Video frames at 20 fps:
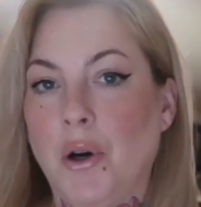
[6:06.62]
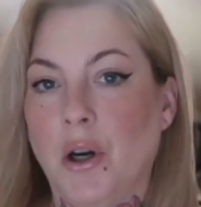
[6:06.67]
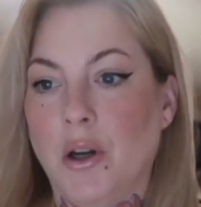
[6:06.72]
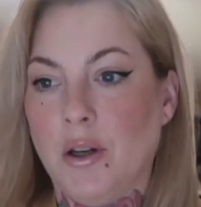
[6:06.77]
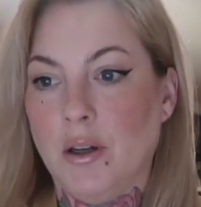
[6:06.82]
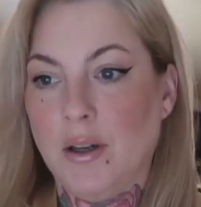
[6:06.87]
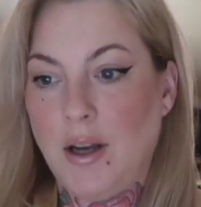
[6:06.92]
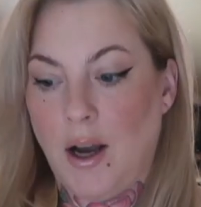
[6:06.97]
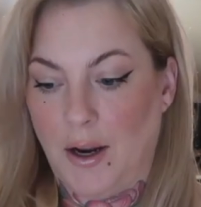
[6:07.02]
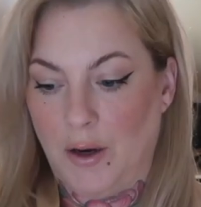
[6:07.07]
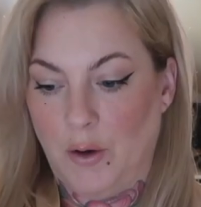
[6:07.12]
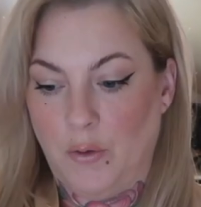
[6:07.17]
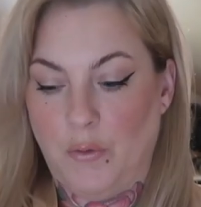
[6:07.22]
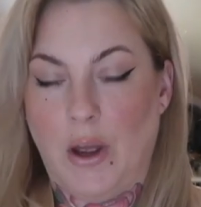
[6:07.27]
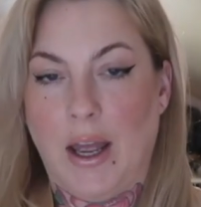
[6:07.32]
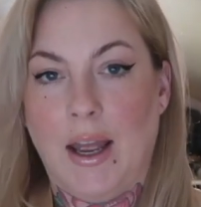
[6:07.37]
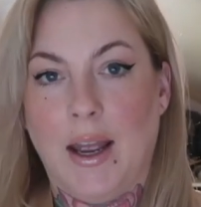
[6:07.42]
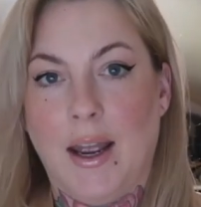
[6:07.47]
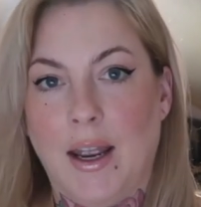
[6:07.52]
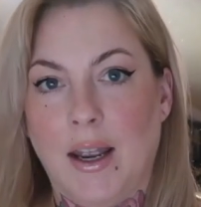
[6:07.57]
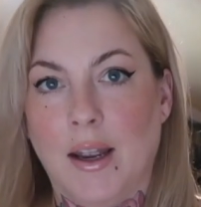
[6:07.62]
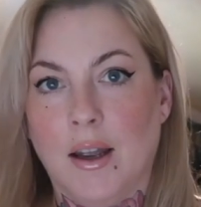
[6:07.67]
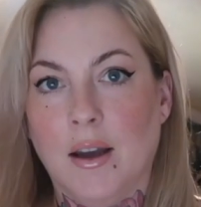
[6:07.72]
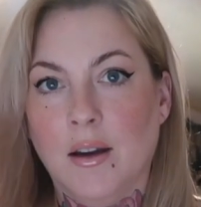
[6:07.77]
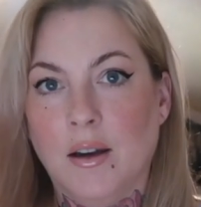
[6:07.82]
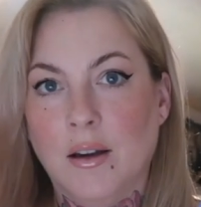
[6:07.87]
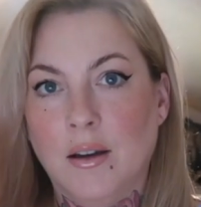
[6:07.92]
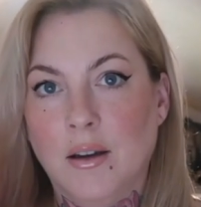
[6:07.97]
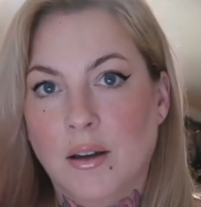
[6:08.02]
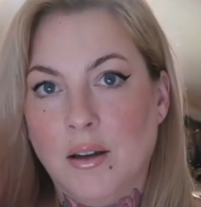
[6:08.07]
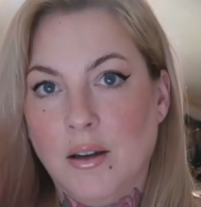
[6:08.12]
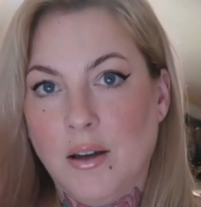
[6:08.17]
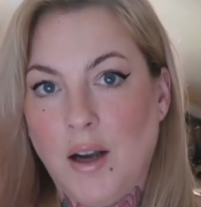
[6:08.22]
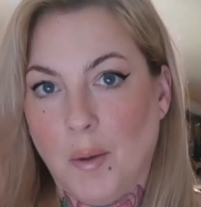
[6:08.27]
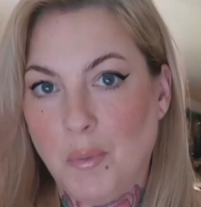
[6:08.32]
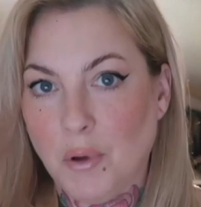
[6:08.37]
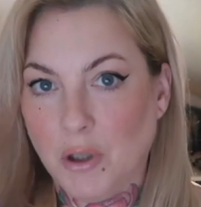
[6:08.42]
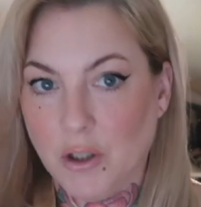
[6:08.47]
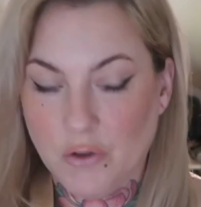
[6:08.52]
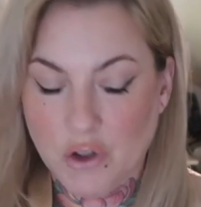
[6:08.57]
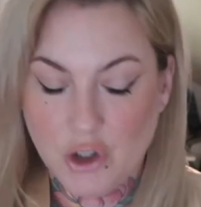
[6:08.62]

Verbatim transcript: put kind of a couple of